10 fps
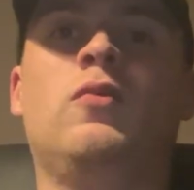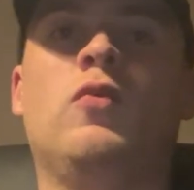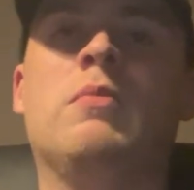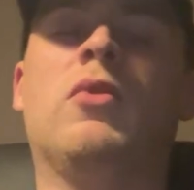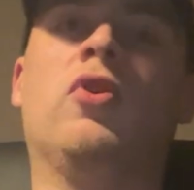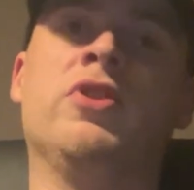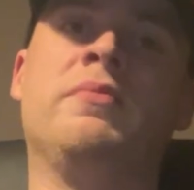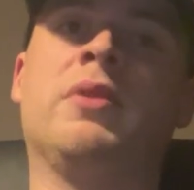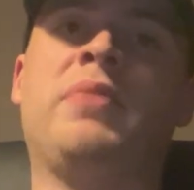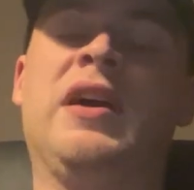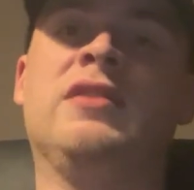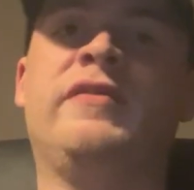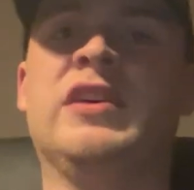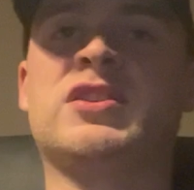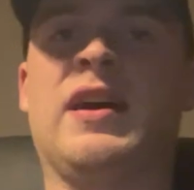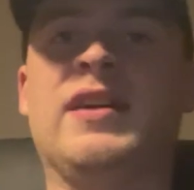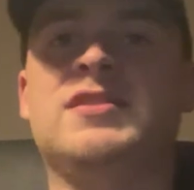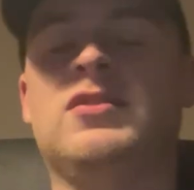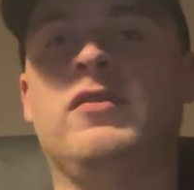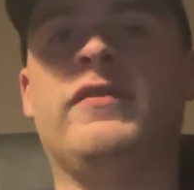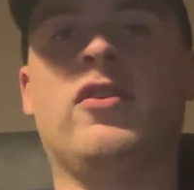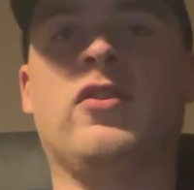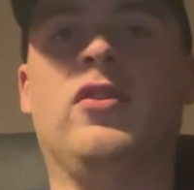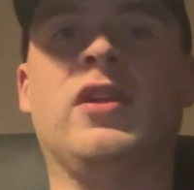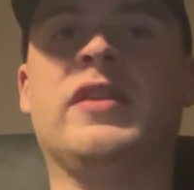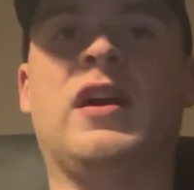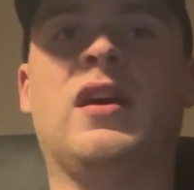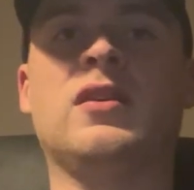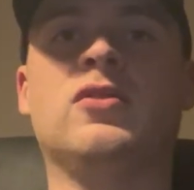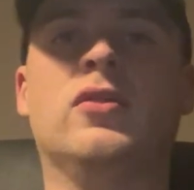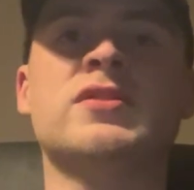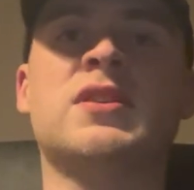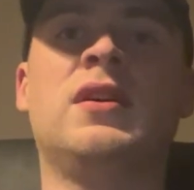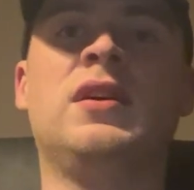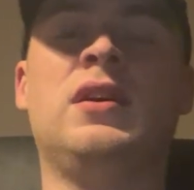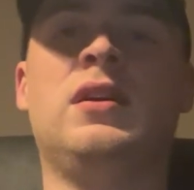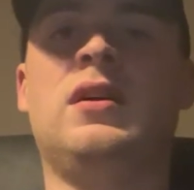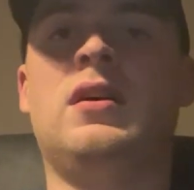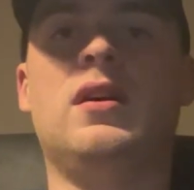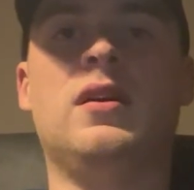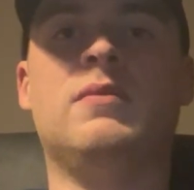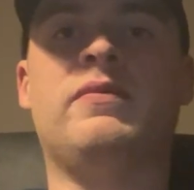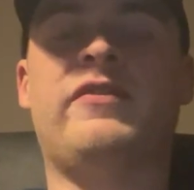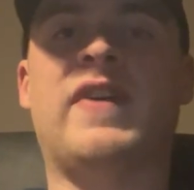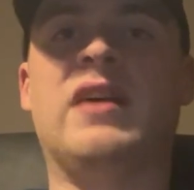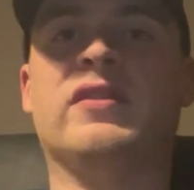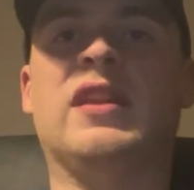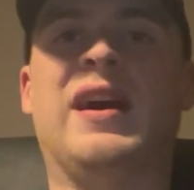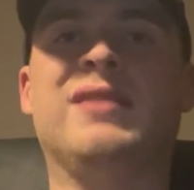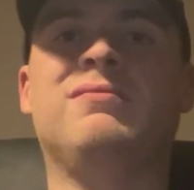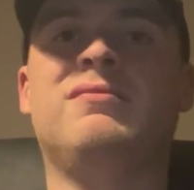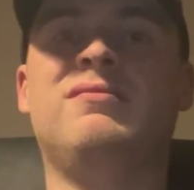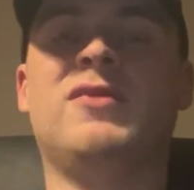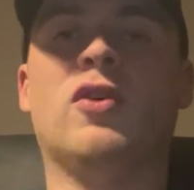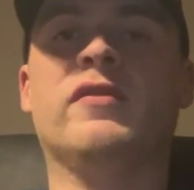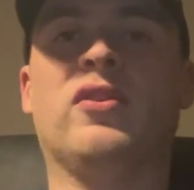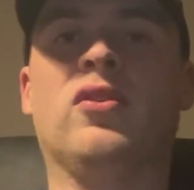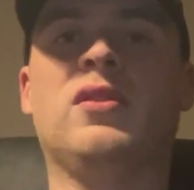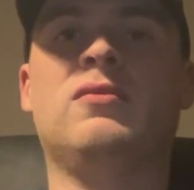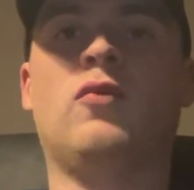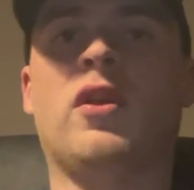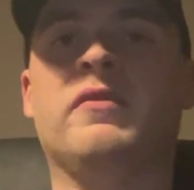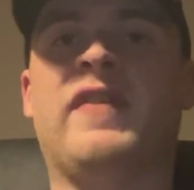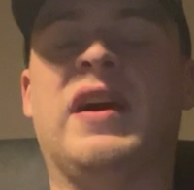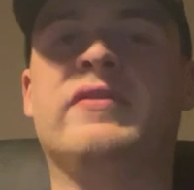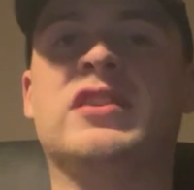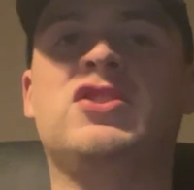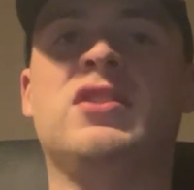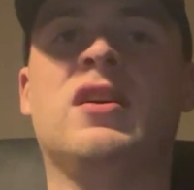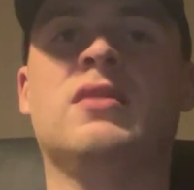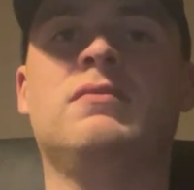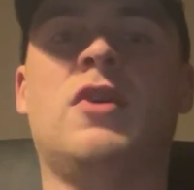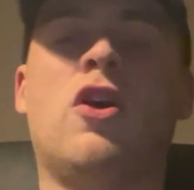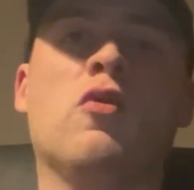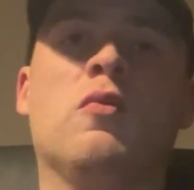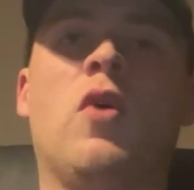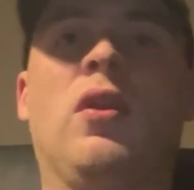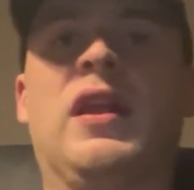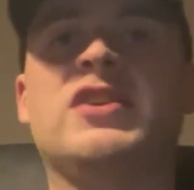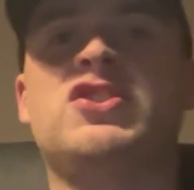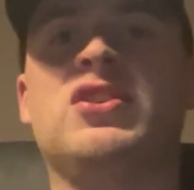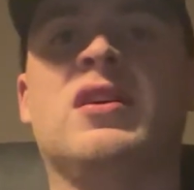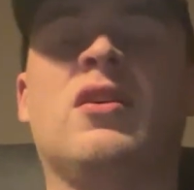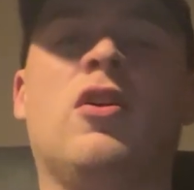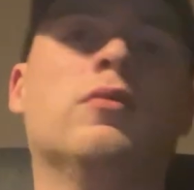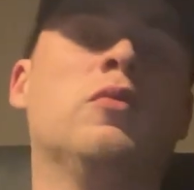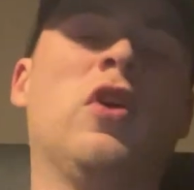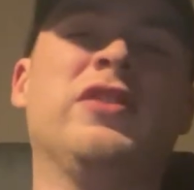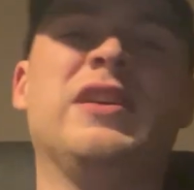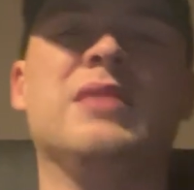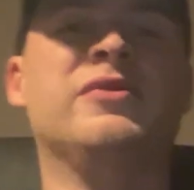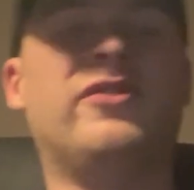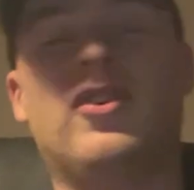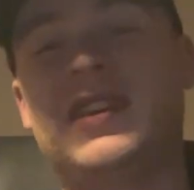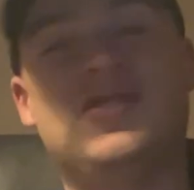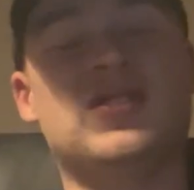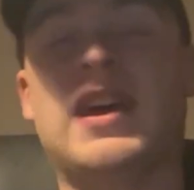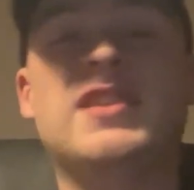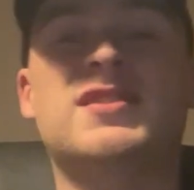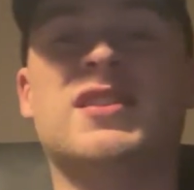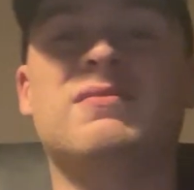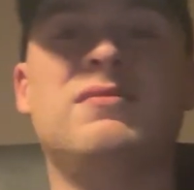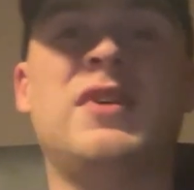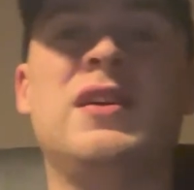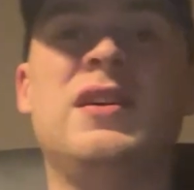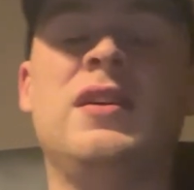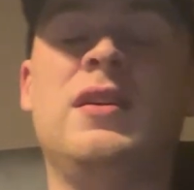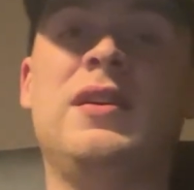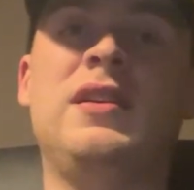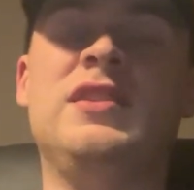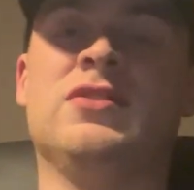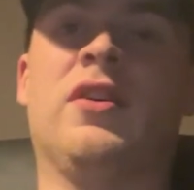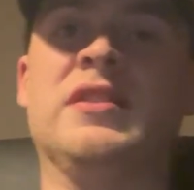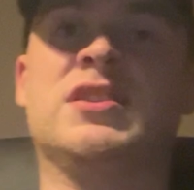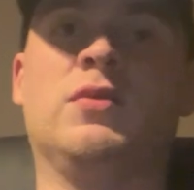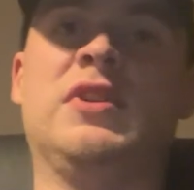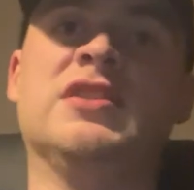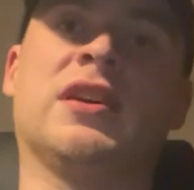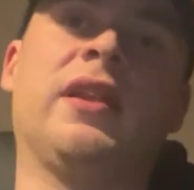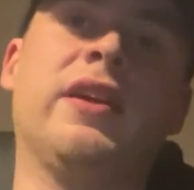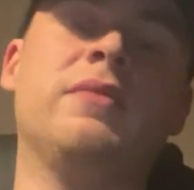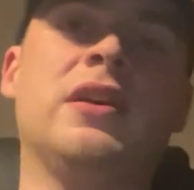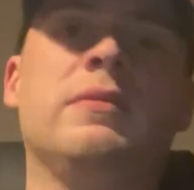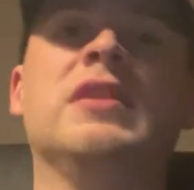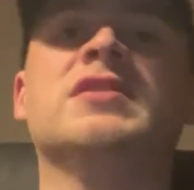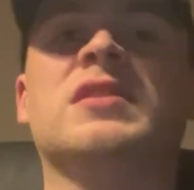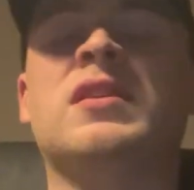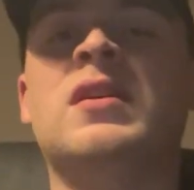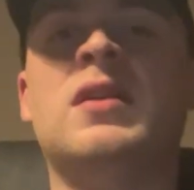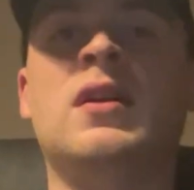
We're more than prepared for this guy to do fuck all on the hard court. 5-9 overall, 1-5 this year, 0-1 last year, 0-1 the year before. He just hates it. He's not into it. He's a clay baby, isn't he?